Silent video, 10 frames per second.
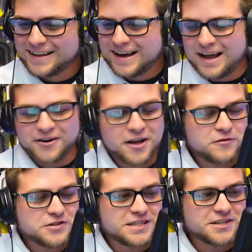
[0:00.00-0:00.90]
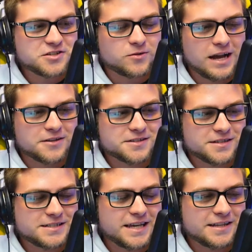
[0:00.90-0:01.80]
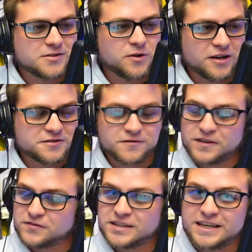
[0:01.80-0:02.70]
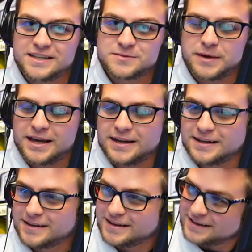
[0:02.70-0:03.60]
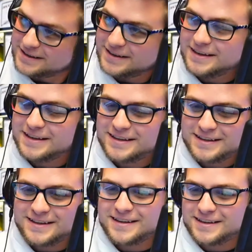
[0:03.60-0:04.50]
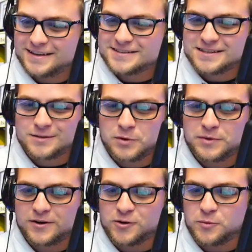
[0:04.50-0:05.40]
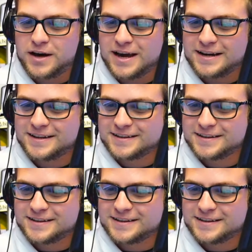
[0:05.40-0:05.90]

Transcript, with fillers: I don't know if you've seen the surrounds on the 10, 12s, and 15s, man. Eh, it's a little bit bigger than mine.